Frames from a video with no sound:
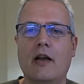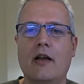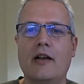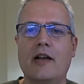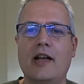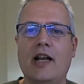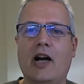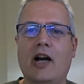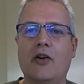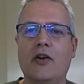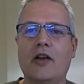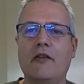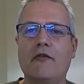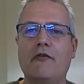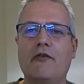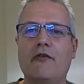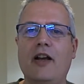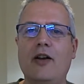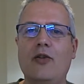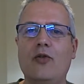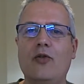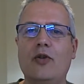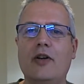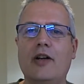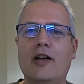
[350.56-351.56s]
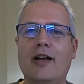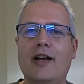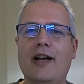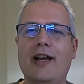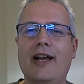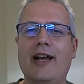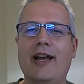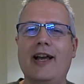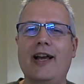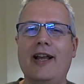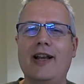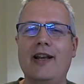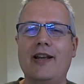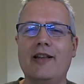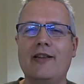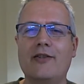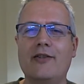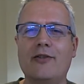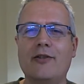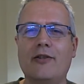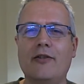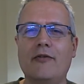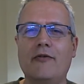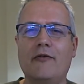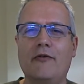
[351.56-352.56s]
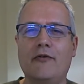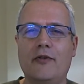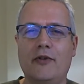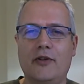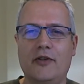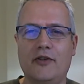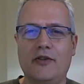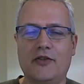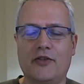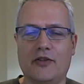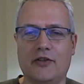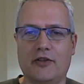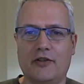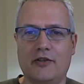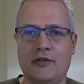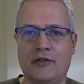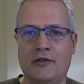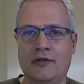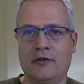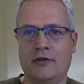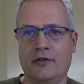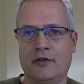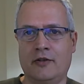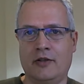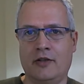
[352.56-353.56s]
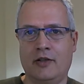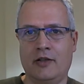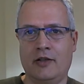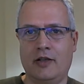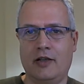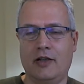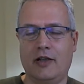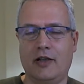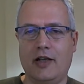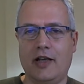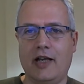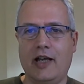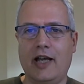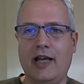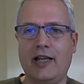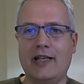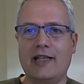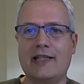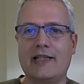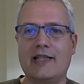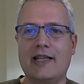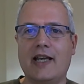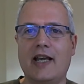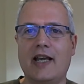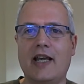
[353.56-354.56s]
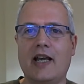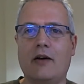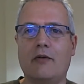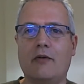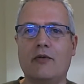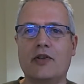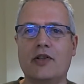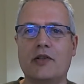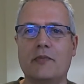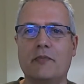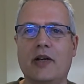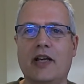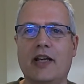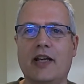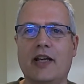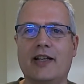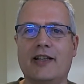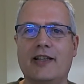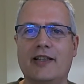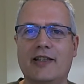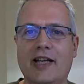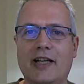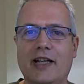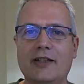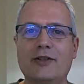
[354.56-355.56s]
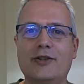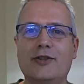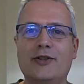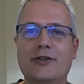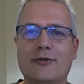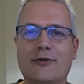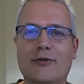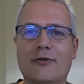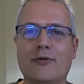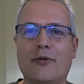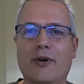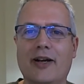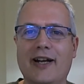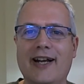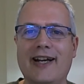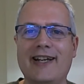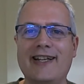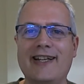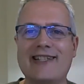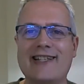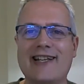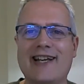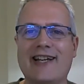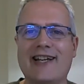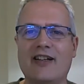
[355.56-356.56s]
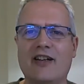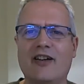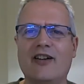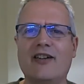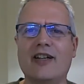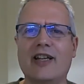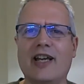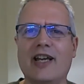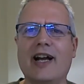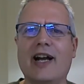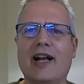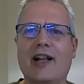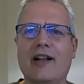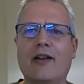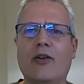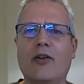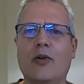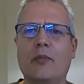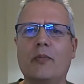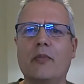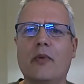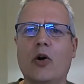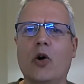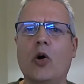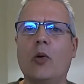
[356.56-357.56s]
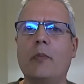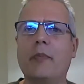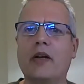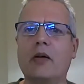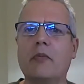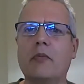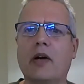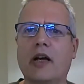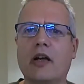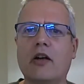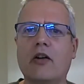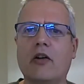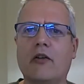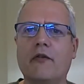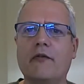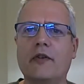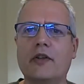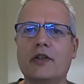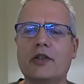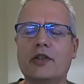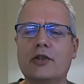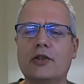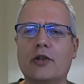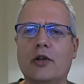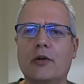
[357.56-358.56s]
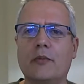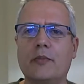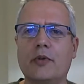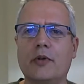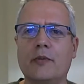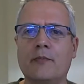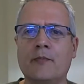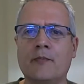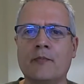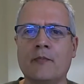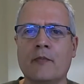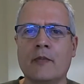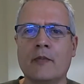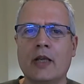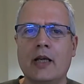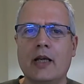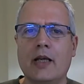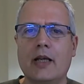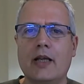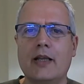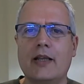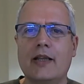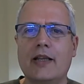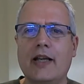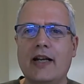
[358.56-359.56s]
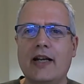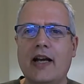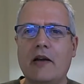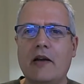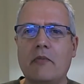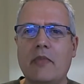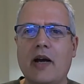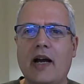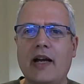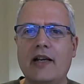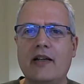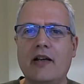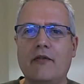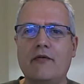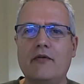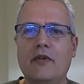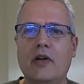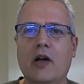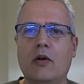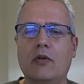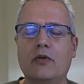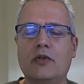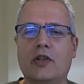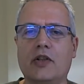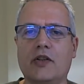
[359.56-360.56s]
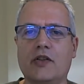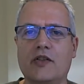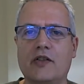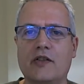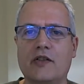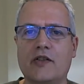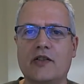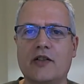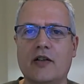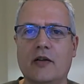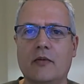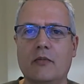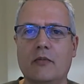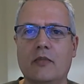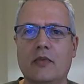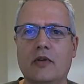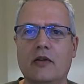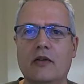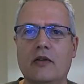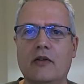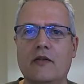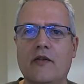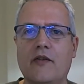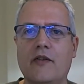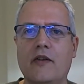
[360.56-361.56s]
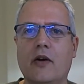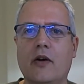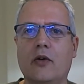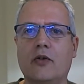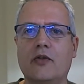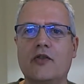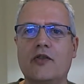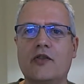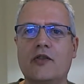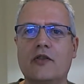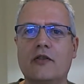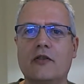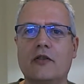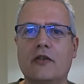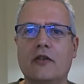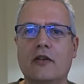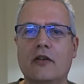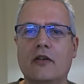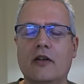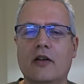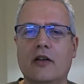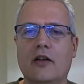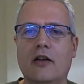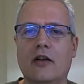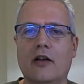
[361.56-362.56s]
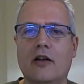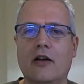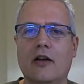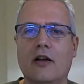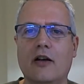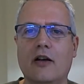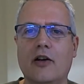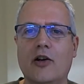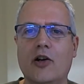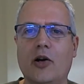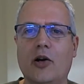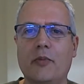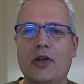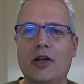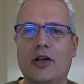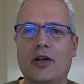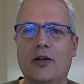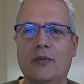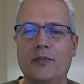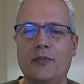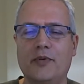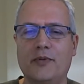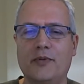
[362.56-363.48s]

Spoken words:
Now, if I look a little further and say I was paying attention when I said, oh yeah, I'll open my coffee shop, then I might have noticed some thoughts coming up,